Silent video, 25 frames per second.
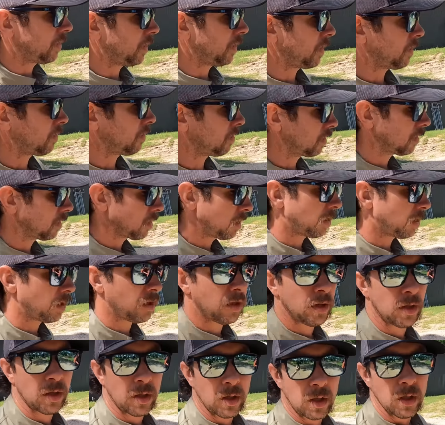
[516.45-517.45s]
diddled.
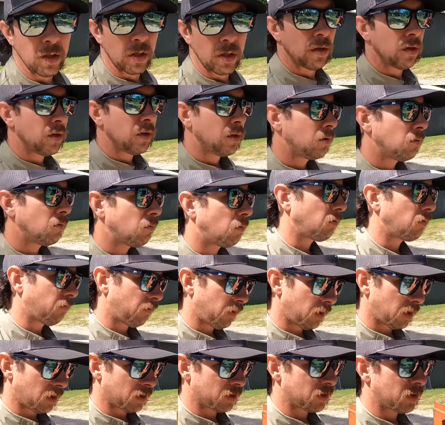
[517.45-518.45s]
We
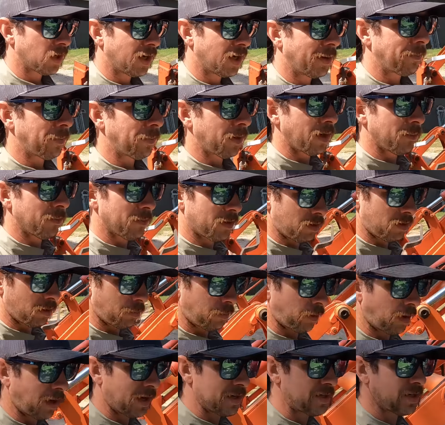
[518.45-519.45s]
finished up on the little
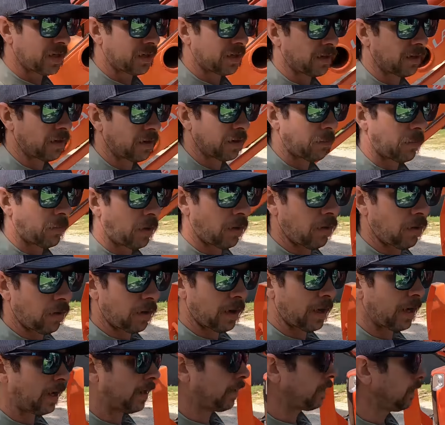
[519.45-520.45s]
project there in the
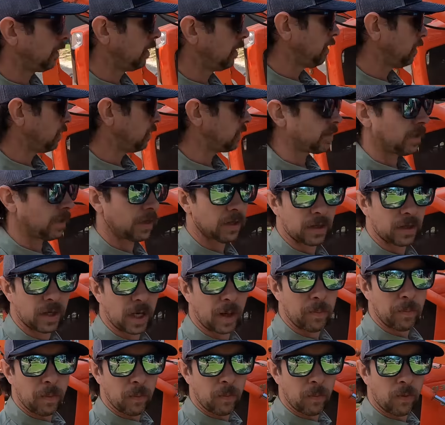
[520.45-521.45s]
barn. I needed a
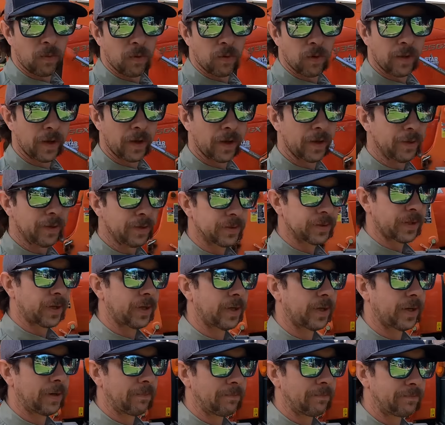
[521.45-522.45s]
couple more of those
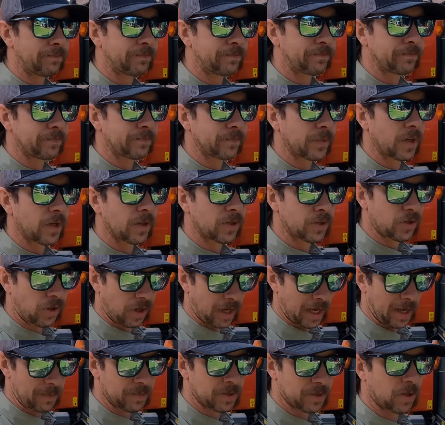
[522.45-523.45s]

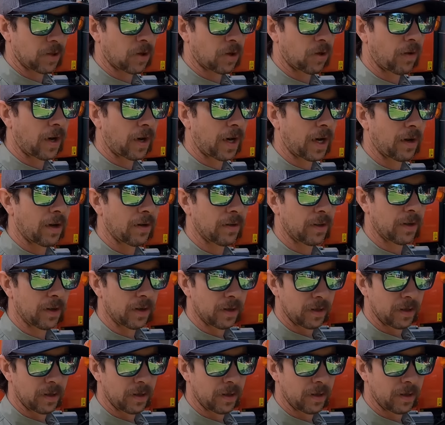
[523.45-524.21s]
straps to go around